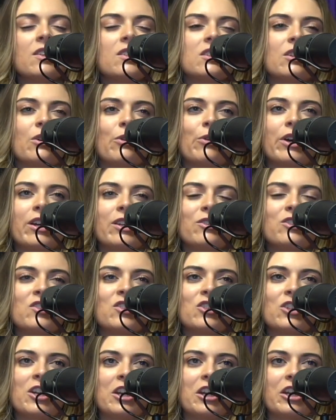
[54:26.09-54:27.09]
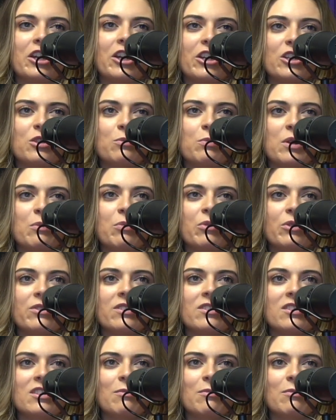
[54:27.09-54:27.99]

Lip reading: So I just trying to encourage people